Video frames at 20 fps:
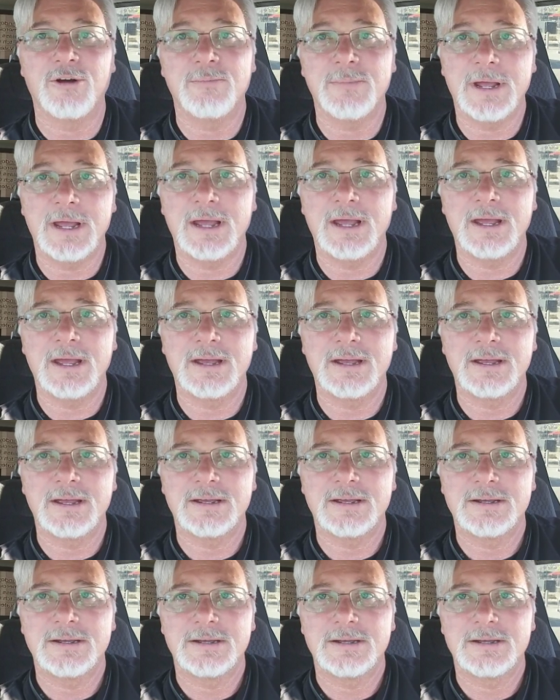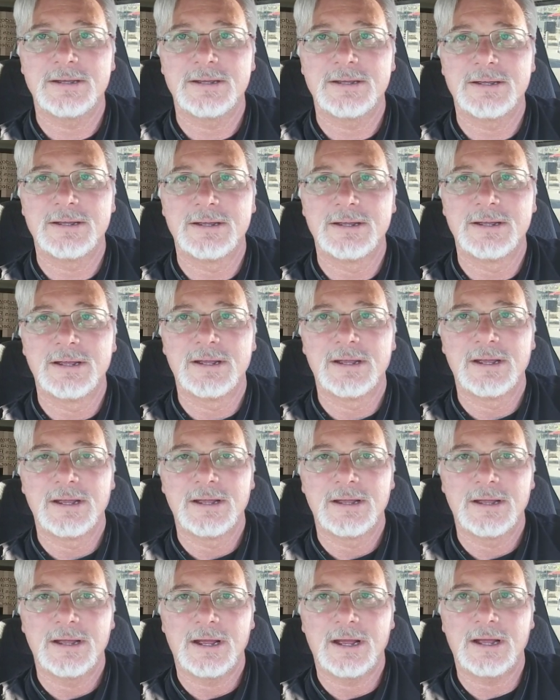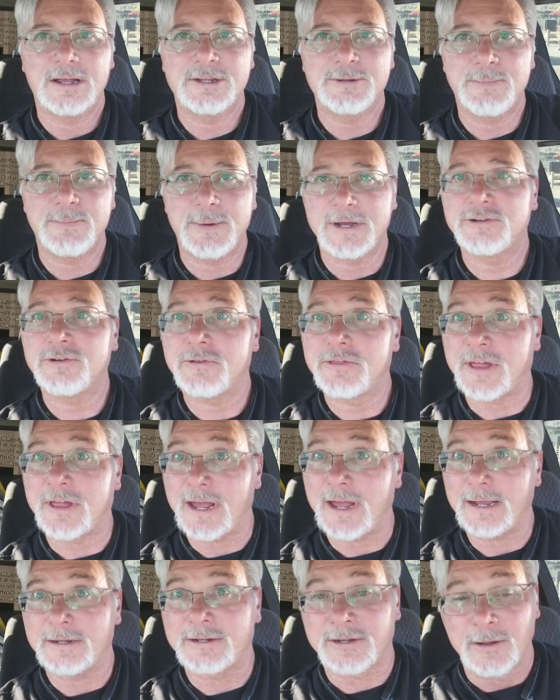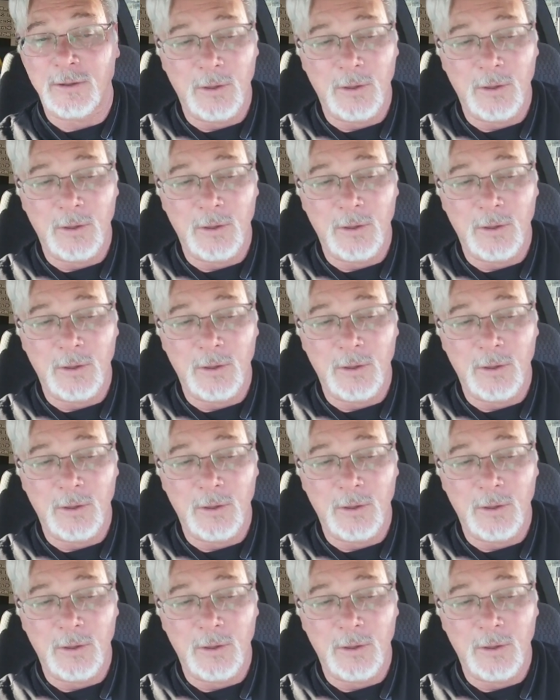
me, a special thanks.